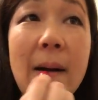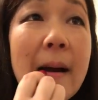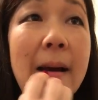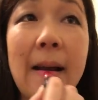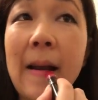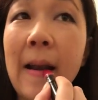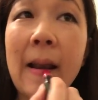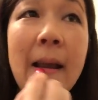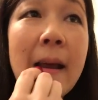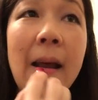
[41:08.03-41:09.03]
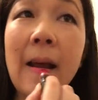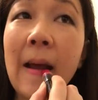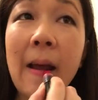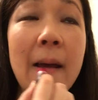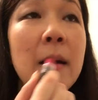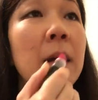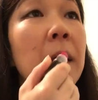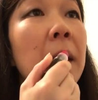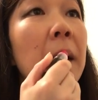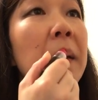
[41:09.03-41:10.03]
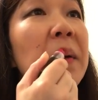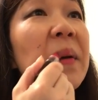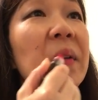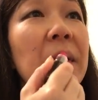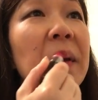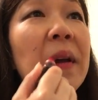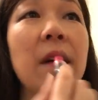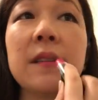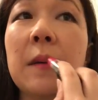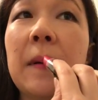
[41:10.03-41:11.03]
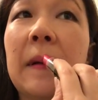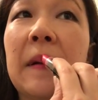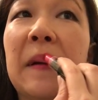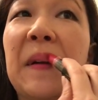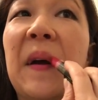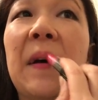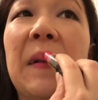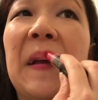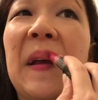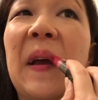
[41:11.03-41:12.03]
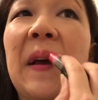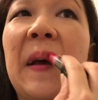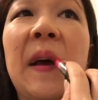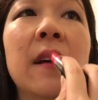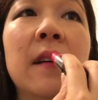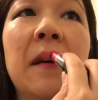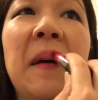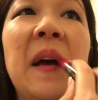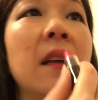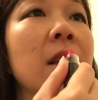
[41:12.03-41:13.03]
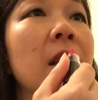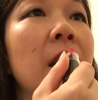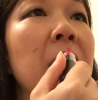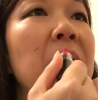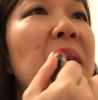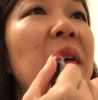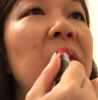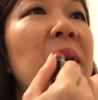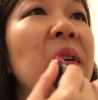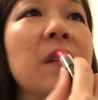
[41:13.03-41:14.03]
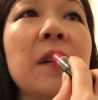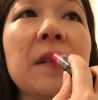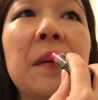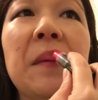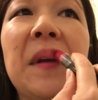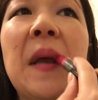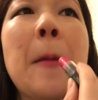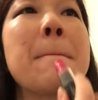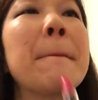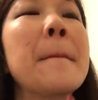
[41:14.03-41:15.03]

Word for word: rockin'. And you'll see here as I put it on how like light it first looks on me